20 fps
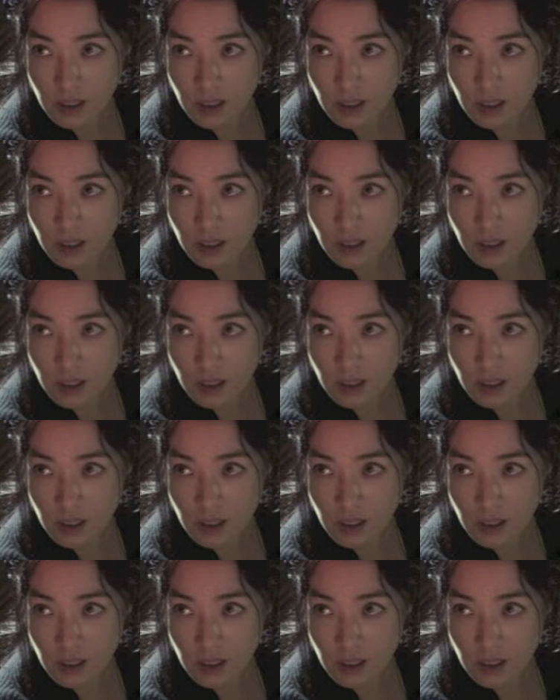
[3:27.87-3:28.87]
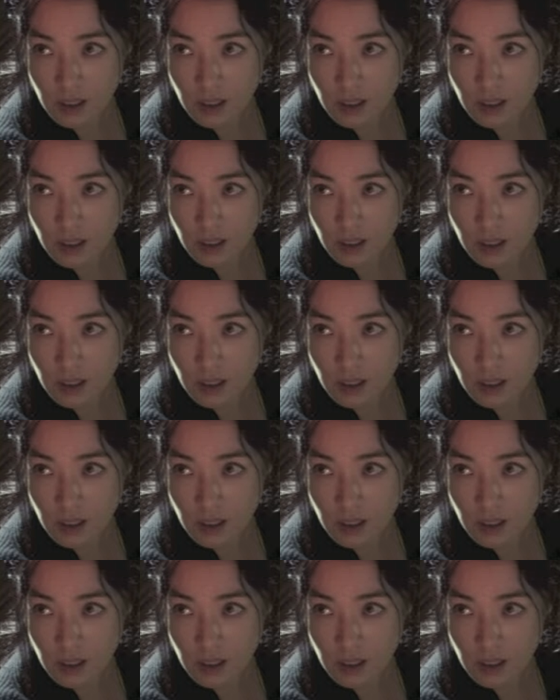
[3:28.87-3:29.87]

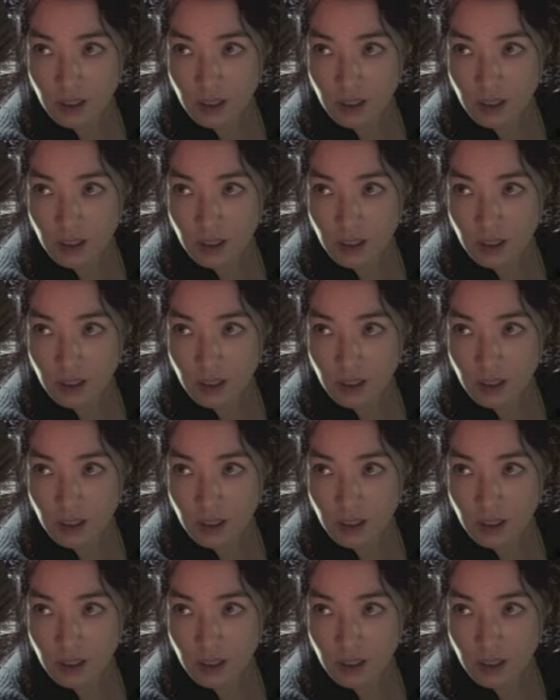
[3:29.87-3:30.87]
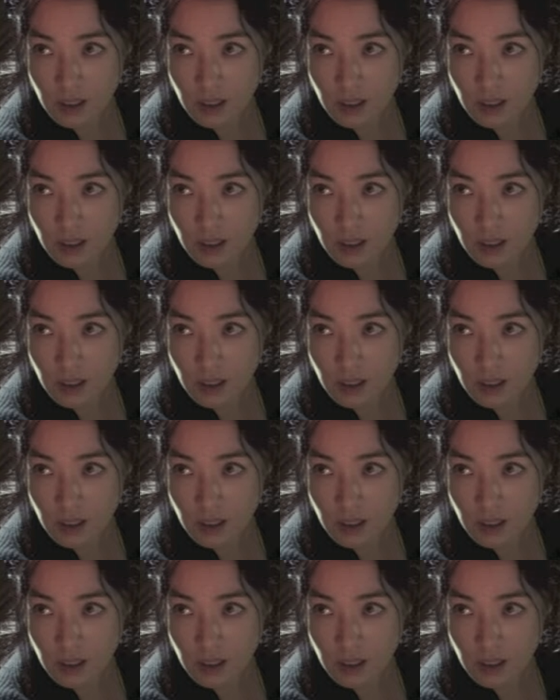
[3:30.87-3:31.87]

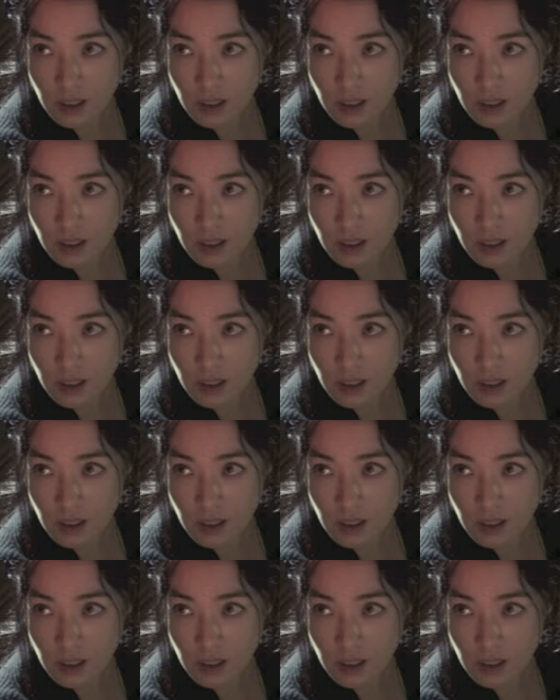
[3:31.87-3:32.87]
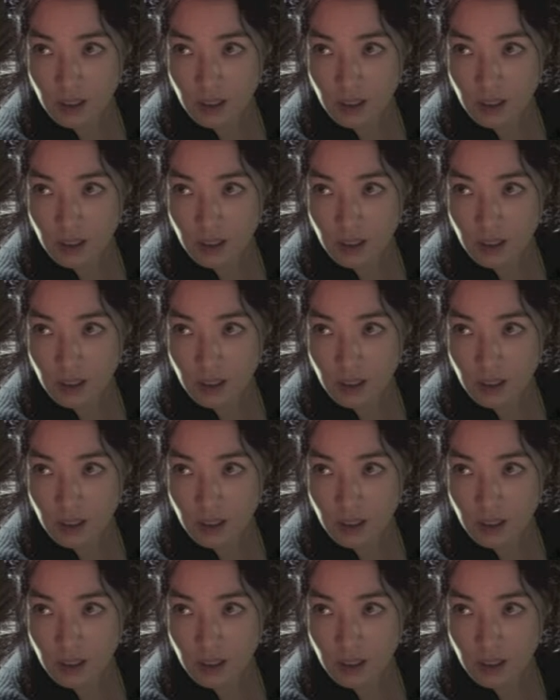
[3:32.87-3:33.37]
The face doesn't move, so there is nothing to read.